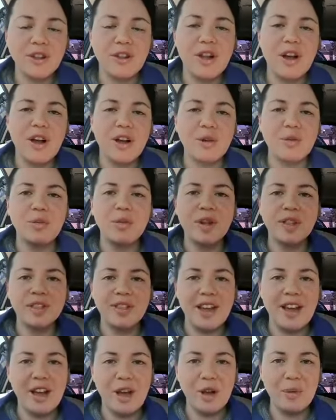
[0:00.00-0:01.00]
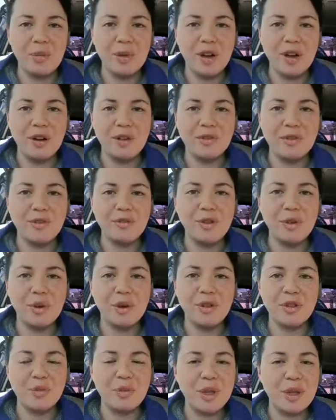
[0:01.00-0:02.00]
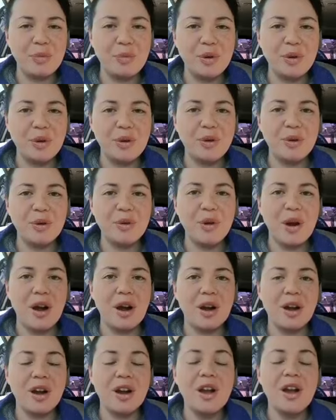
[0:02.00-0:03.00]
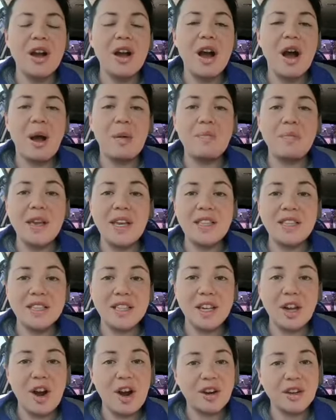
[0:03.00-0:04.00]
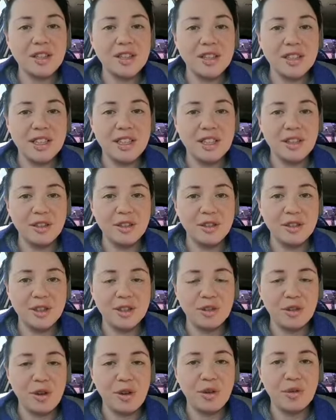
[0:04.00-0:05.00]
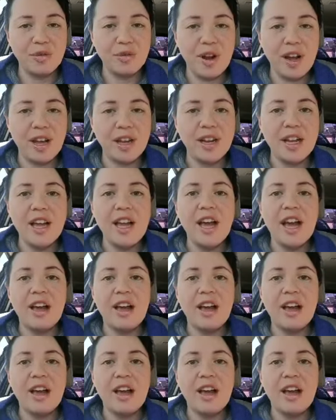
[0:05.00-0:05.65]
along with the help of a few other people who are amazing artists and healers in their own right,